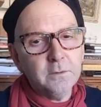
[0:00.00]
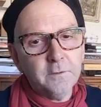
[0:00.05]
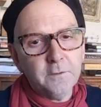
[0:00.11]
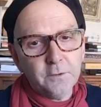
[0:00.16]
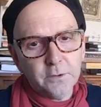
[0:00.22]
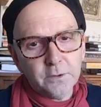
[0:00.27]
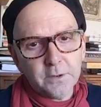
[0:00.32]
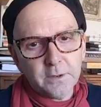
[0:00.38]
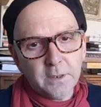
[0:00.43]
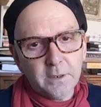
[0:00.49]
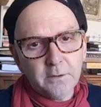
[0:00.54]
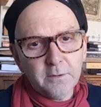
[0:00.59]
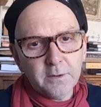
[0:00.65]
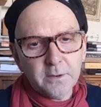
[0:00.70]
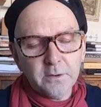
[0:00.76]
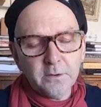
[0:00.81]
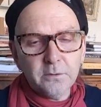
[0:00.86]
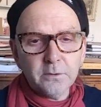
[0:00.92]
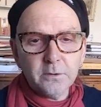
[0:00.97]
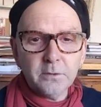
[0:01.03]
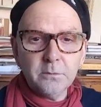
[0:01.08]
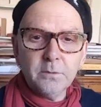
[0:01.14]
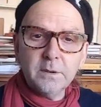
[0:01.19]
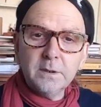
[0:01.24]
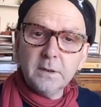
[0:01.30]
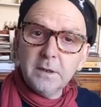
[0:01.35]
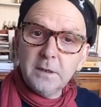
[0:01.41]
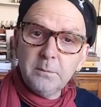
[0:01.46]
with Osiris, and also
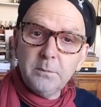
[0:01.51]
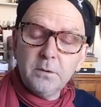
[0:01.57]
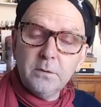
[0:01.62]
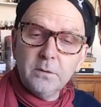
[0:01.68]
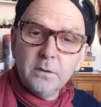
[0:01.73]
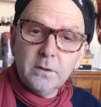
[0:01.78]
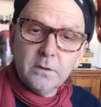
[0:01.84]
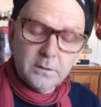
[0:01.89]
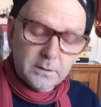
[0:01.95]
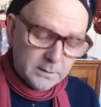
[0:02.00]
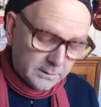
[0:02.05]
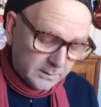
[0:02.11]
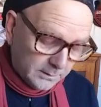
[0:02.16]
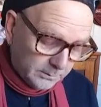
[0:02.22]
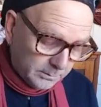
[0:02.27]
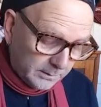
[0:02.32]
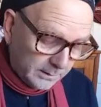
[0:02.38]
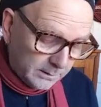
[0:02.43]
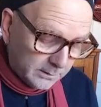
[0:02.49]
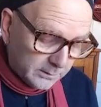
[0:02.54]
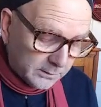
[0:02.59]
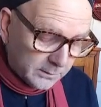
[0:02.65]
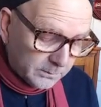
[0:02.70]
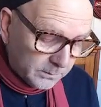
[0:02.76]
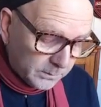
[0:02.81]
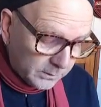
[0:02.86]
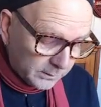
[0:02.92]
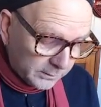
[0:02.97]
with the hippo goddess as well, who's
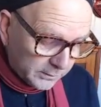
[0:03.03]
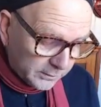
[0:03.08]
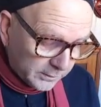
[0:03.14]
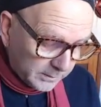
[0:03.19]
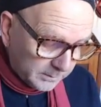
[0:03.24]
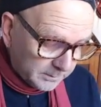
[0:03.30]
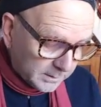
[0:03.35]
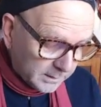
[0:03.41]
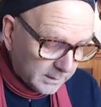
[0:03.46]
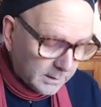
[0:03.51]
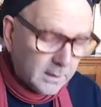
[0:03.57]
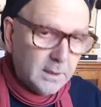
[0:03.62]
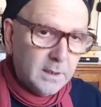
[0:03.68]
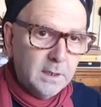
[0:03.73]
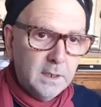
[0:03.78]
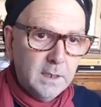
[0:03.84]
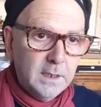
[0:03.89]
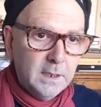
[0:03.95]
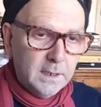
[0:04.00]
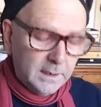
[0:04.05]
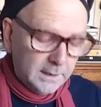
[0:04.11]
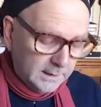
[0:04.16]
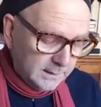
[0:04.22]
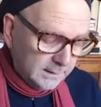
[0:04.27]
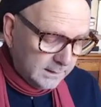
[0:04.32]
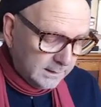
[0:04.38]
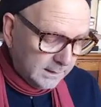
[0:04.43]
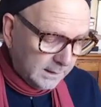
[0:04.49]
worshipped
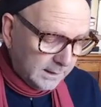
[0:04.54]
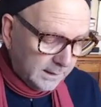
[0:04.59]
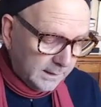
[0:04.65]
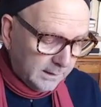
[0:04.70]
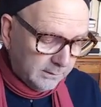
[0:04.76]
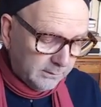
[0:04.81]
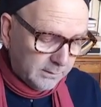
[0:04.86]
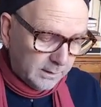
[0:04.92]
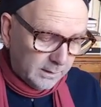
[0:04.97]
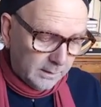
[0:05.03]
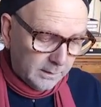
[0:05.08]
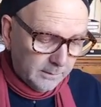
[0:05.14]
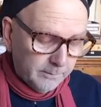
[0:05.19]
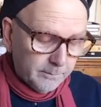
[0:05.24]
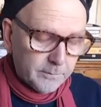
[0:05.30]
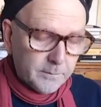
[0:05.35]
in the area.